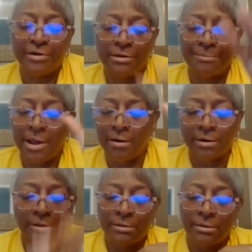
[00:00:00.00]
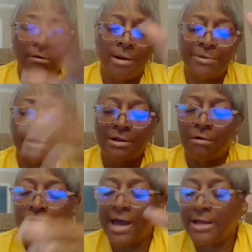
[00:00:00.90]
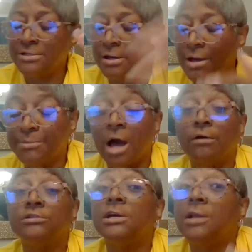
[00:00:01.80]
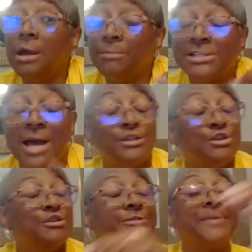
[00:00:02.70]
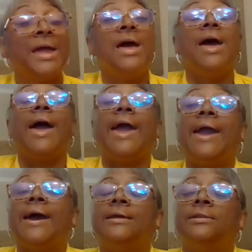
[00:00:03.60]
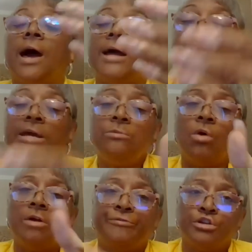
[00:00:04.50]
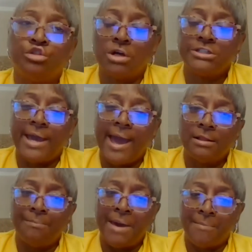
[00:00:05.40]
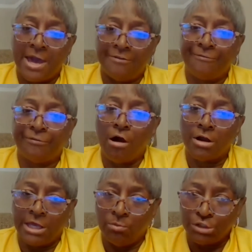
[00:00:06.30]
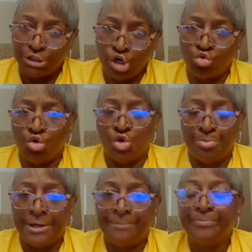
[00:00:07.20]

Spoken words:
American, I'm getting all tied tongue, I'm not going to say the AME Zion Church. And I did one for Georgia, Alabama, and Florida. It was a group.